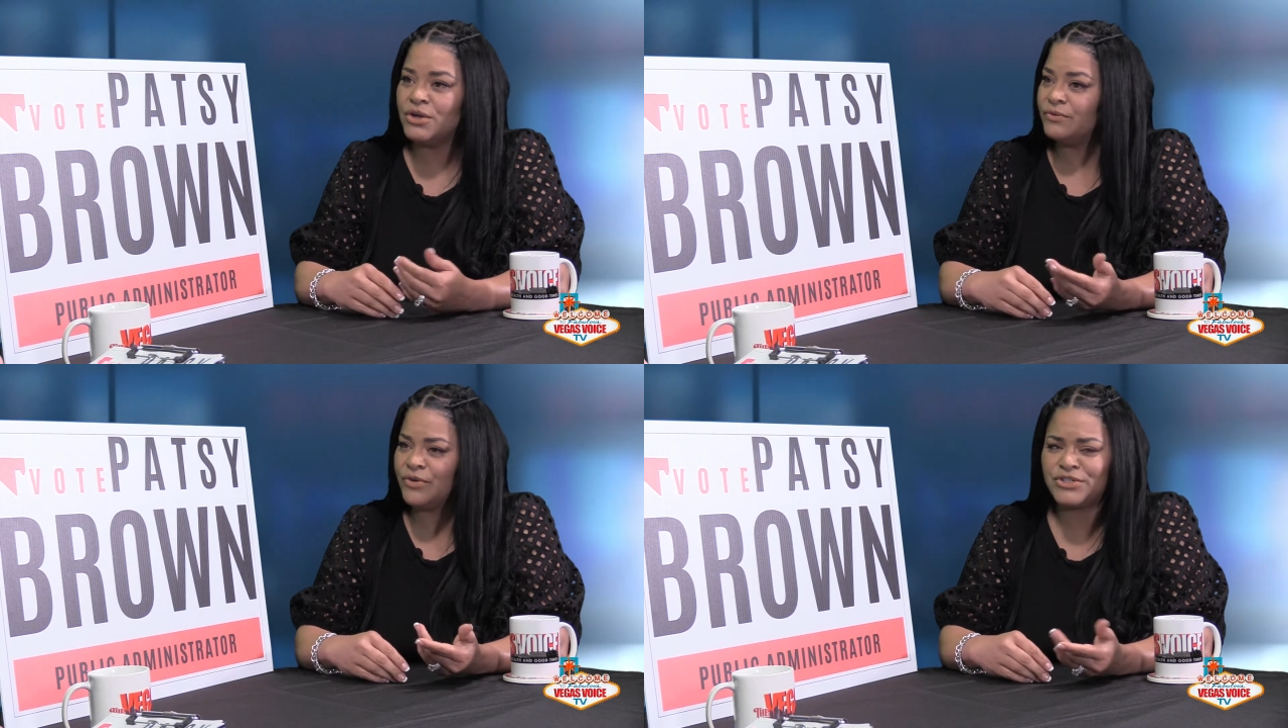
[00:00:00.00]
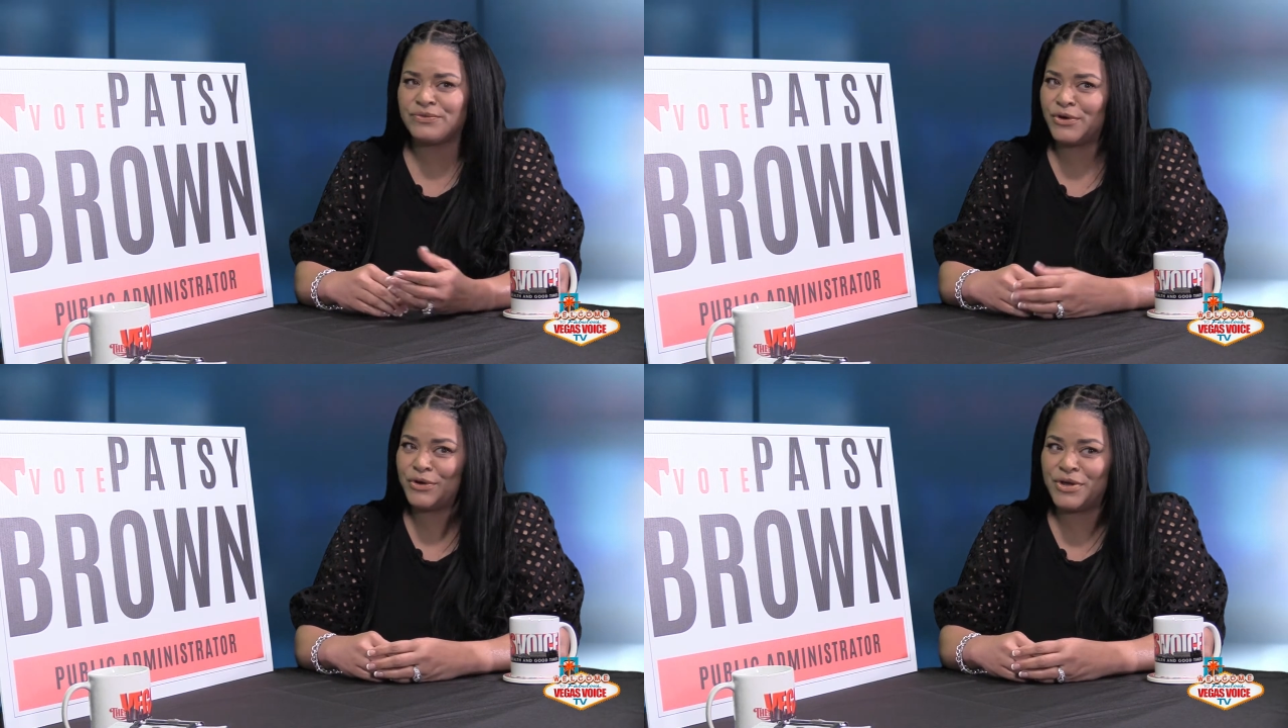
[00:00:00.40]
first of
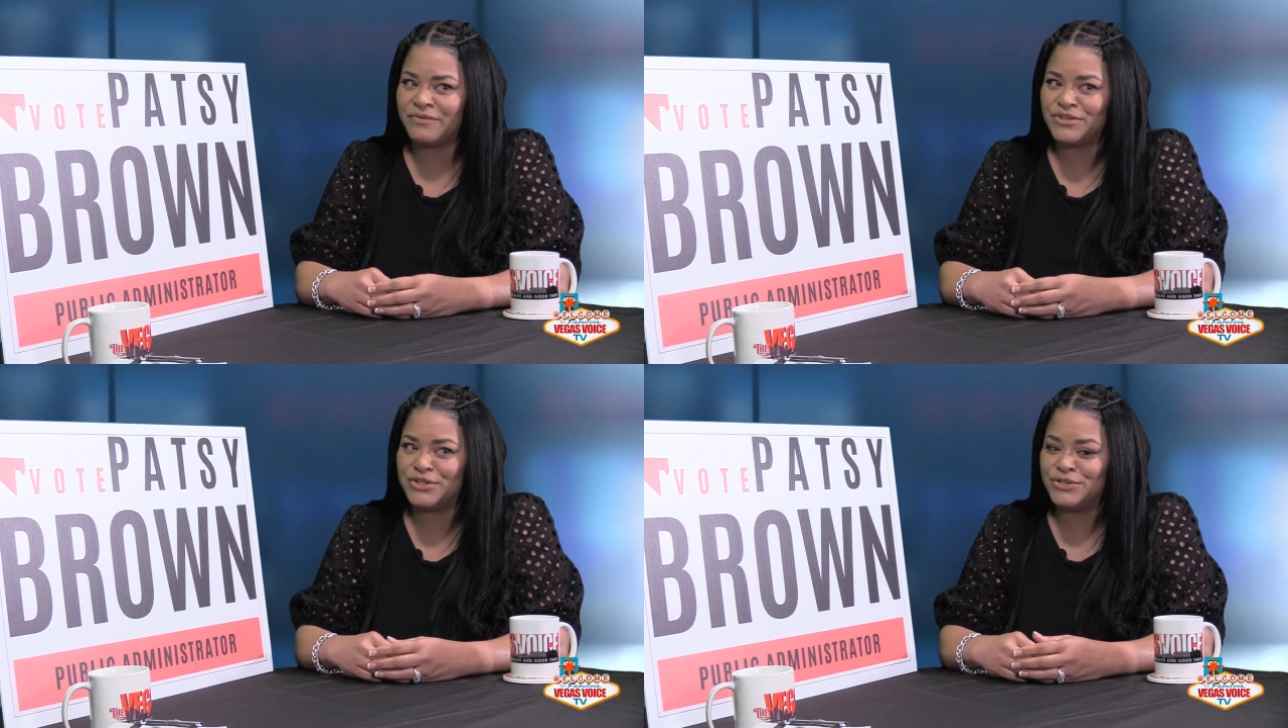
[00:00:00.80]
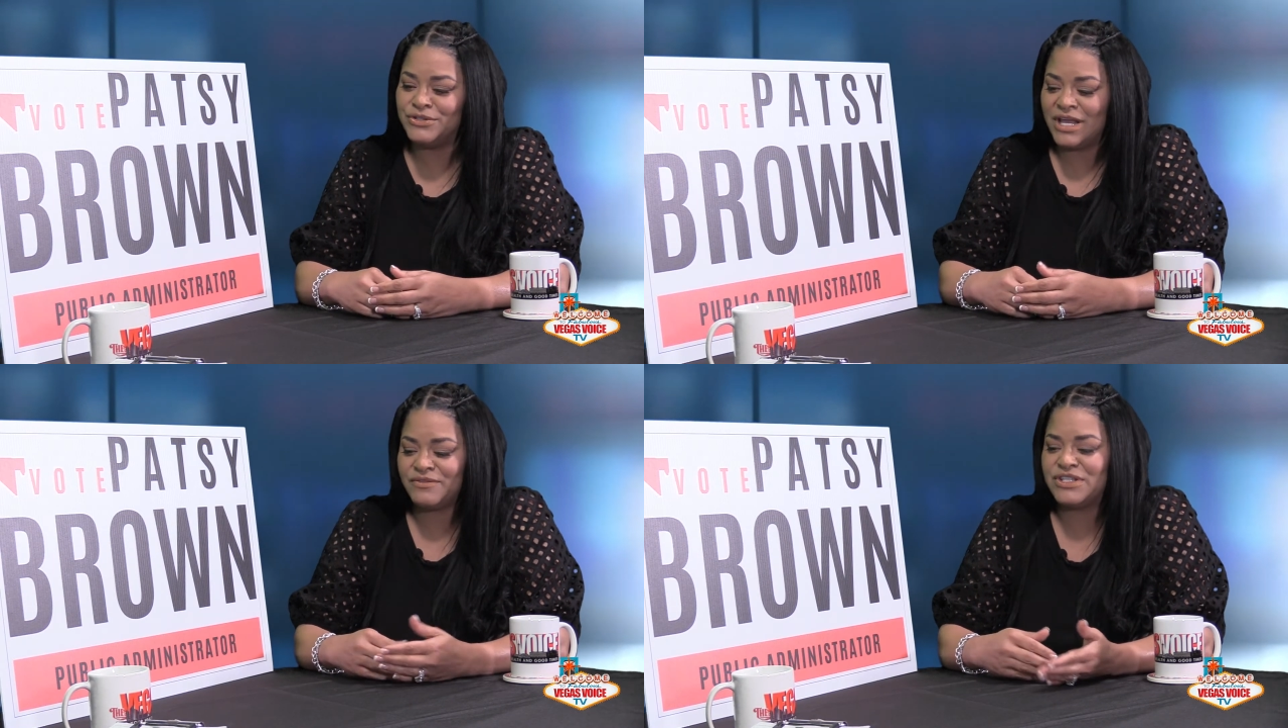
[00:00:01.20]
all, they have
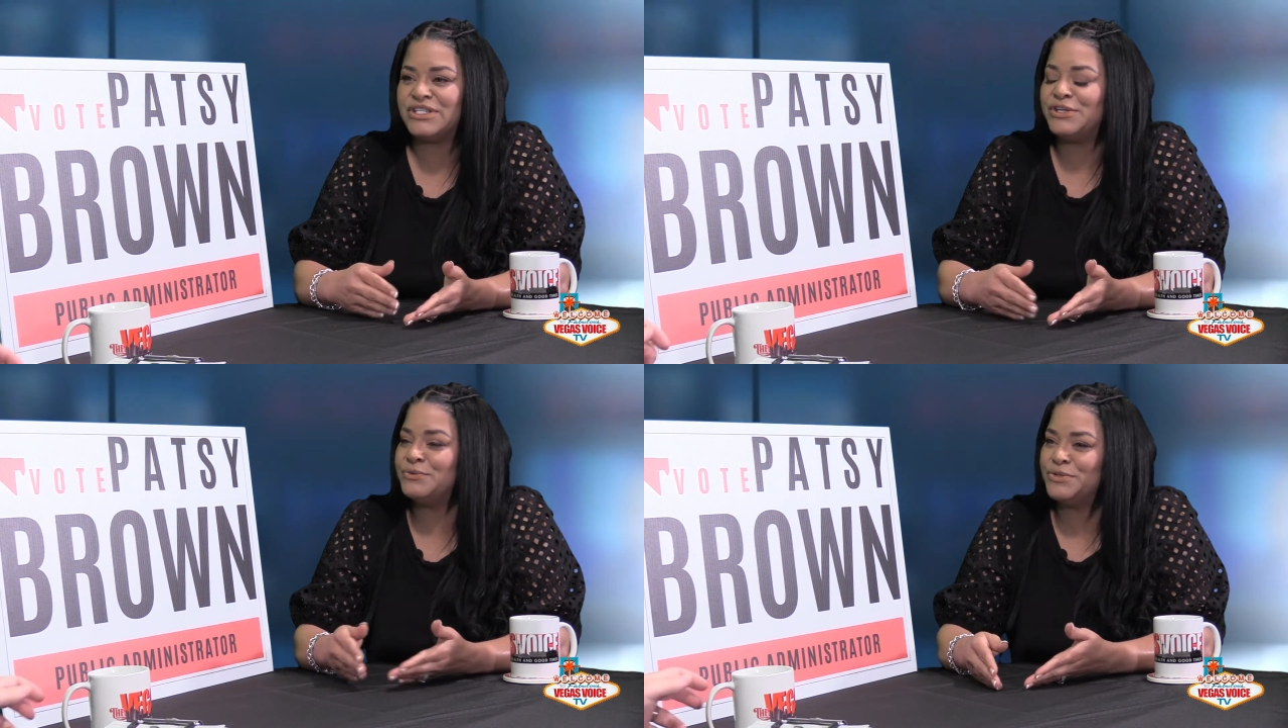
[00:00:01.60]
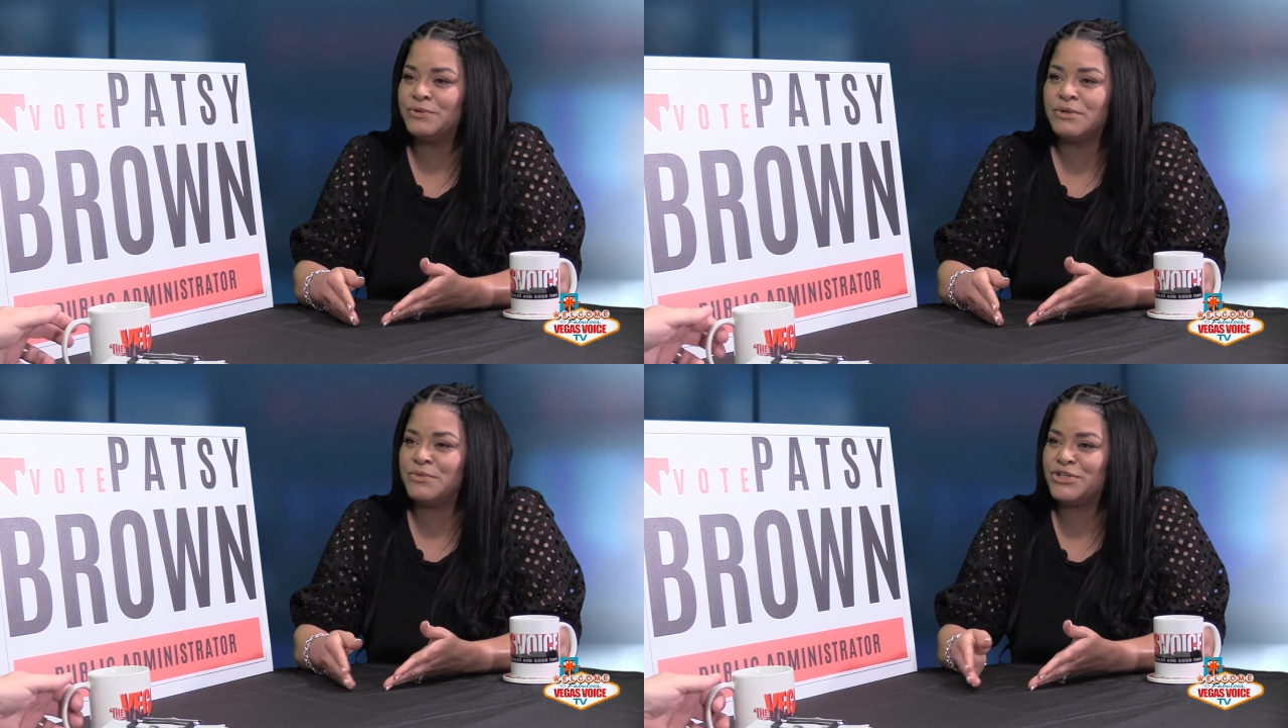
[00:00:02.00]
to see you
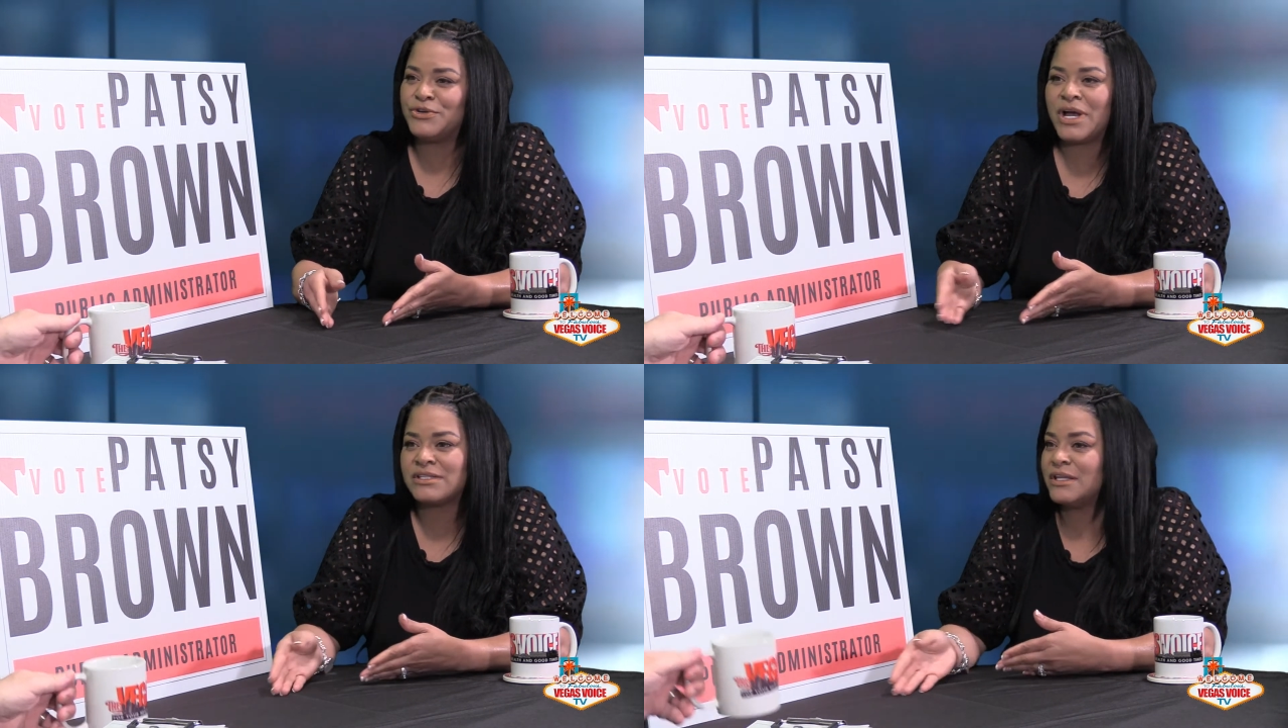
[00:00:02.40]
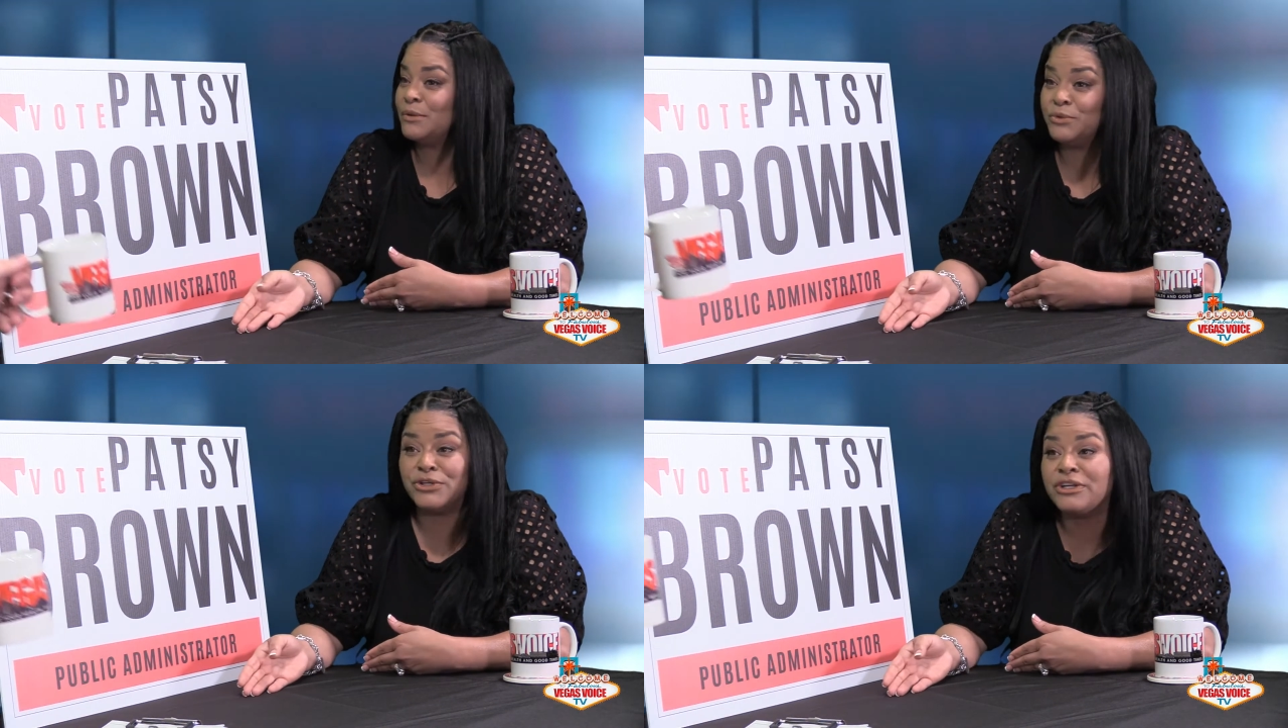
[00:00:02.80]
doing what you're asking
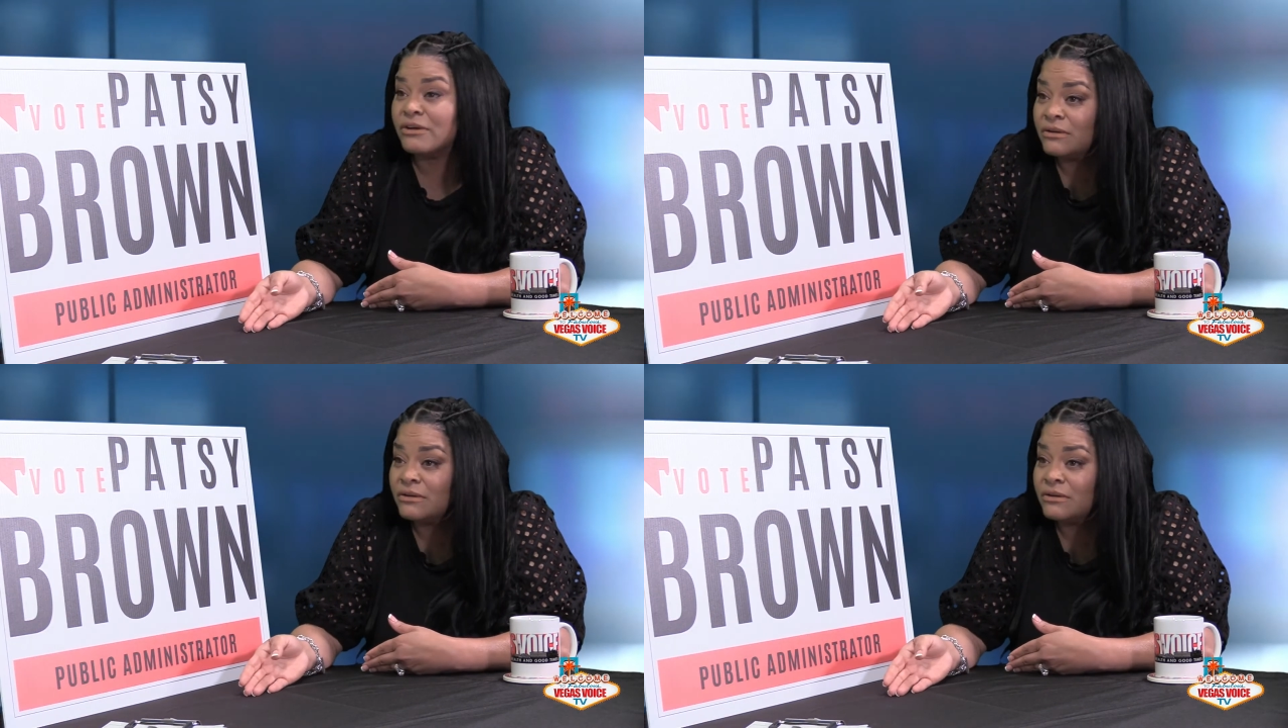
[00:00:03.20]
them to do.